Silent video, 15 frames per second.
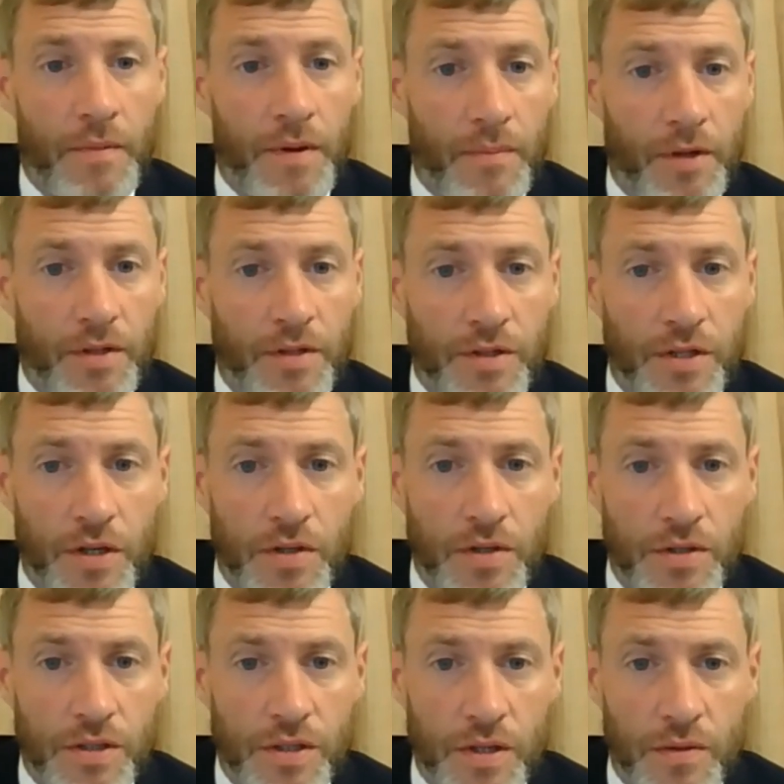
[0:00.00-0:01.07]
but I'm going to turn
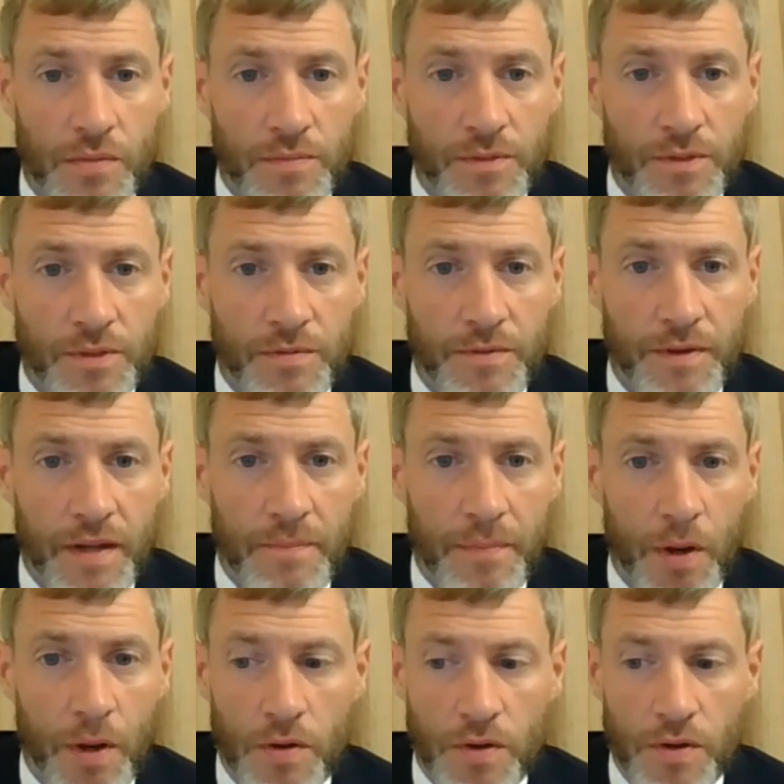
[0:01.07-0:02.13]
to Phillip
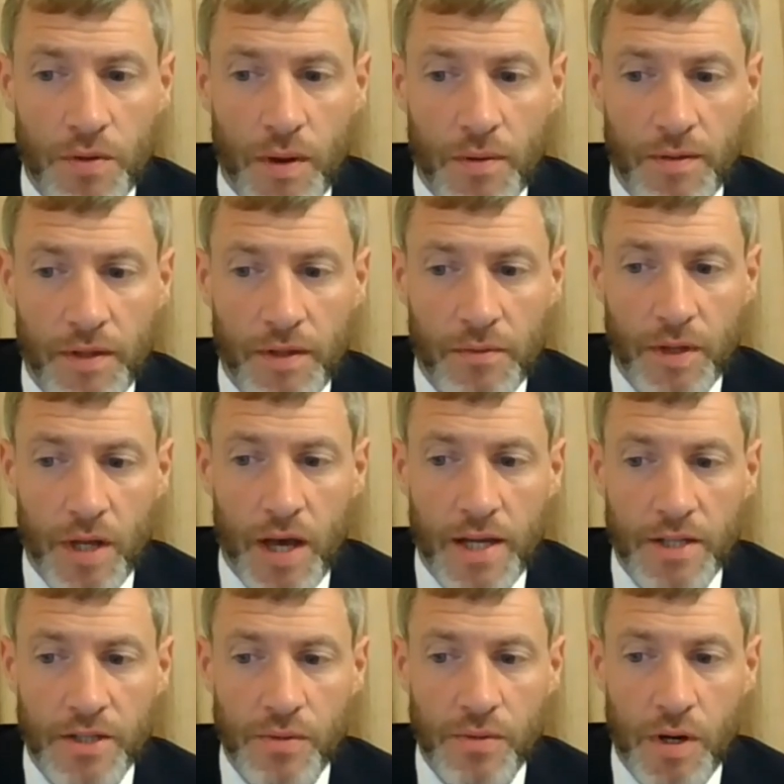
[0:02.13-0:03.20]
Blond, who I think would
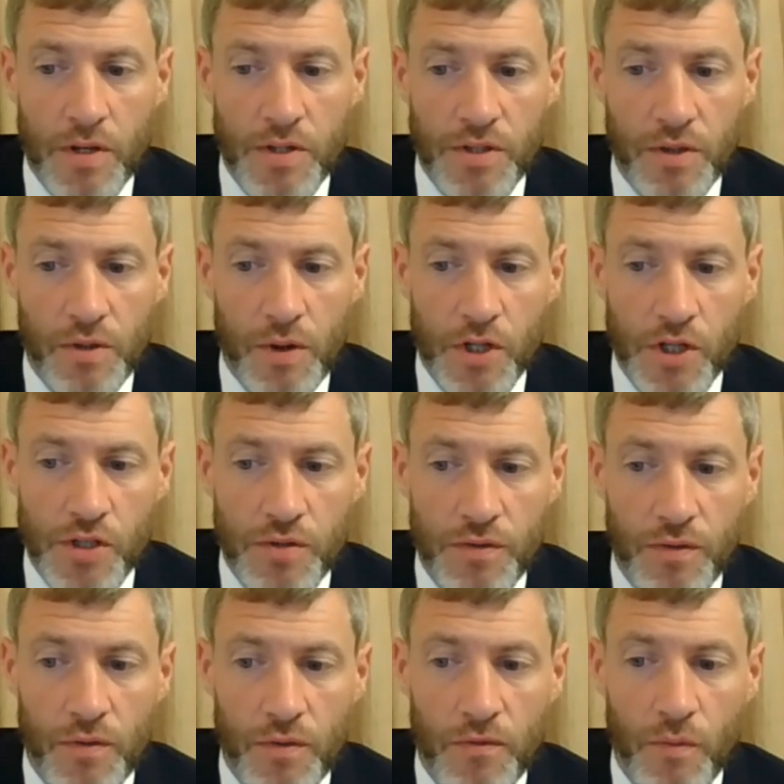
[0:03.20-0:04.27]
like to ask a question
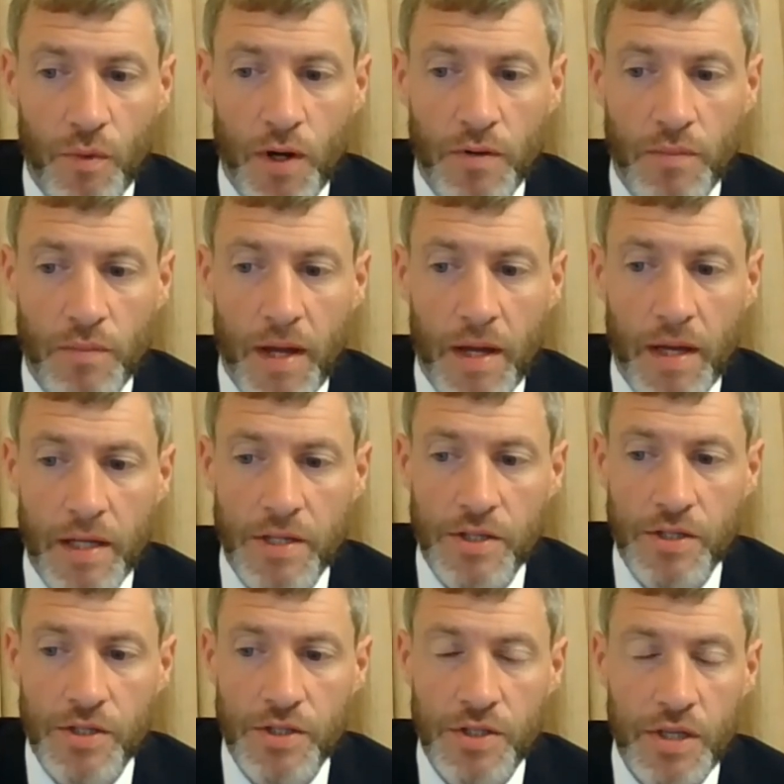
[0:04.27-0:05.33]
of the wider
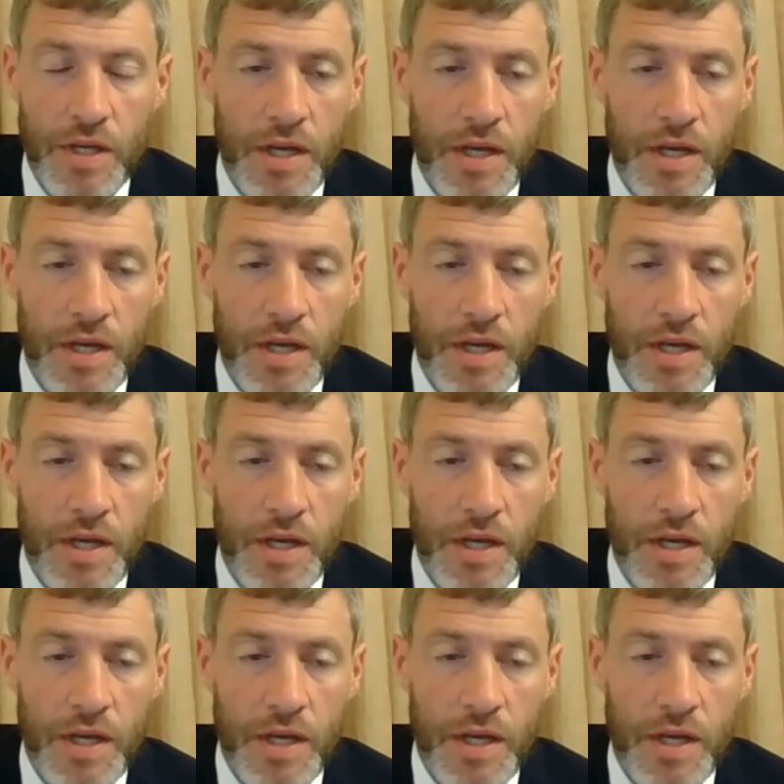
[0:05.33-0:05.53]
panellists